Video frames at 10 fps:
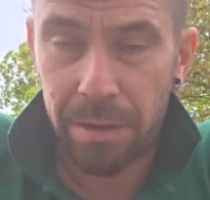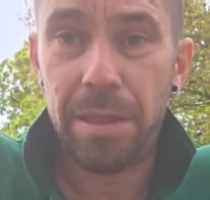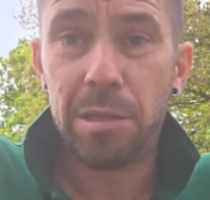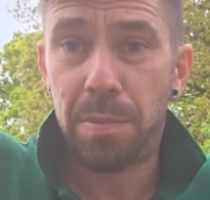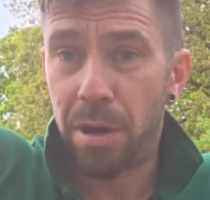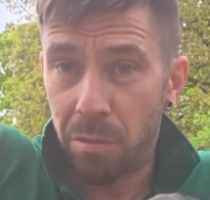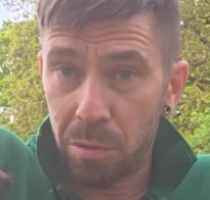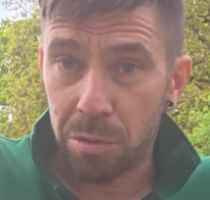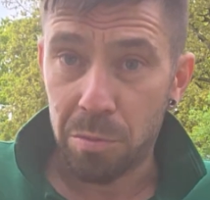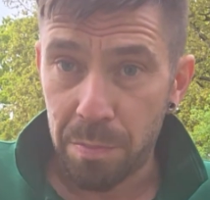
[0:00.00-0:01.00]
and this pot will
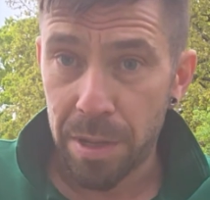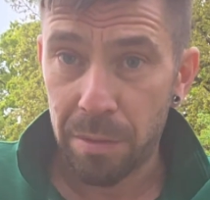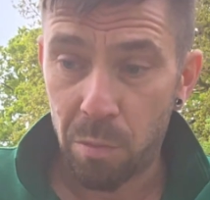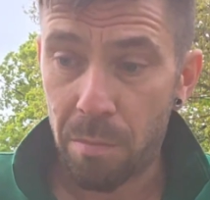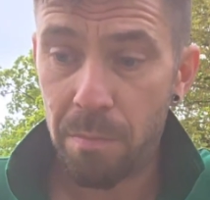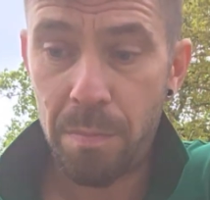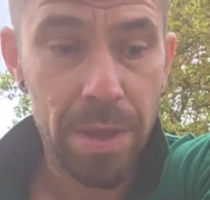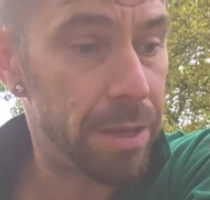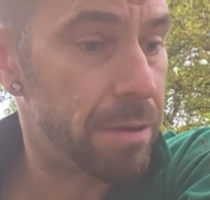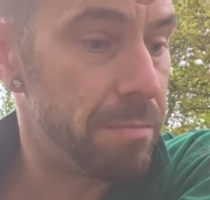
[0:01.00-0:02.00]
just be one
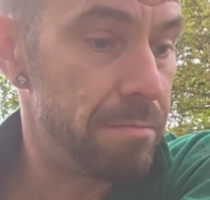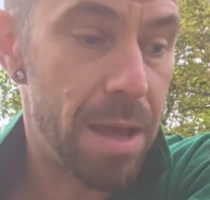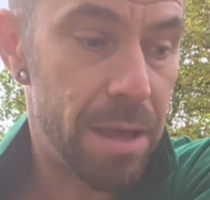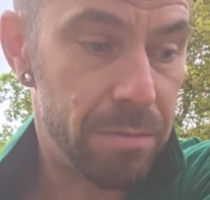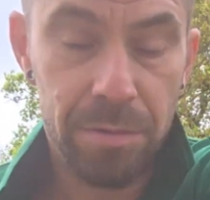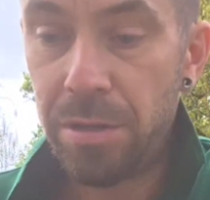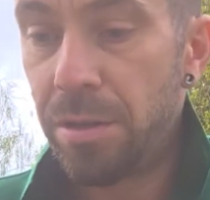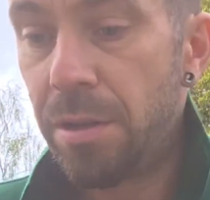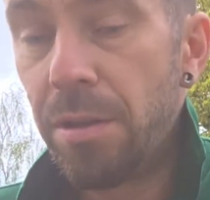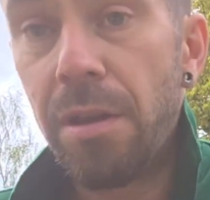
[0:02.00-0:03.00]
big mound
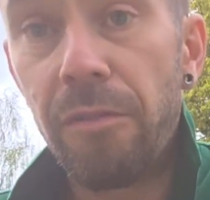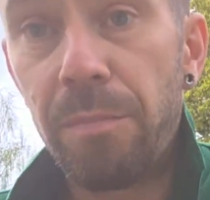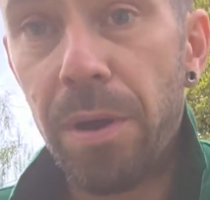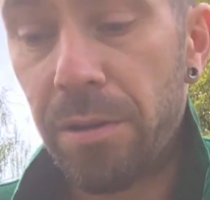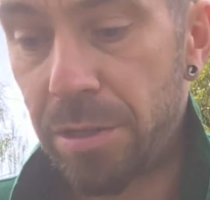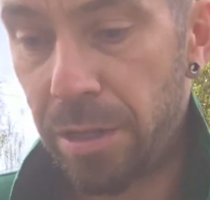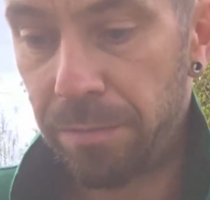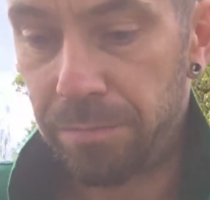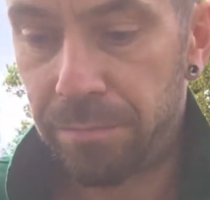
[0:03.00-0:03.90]
of parsley,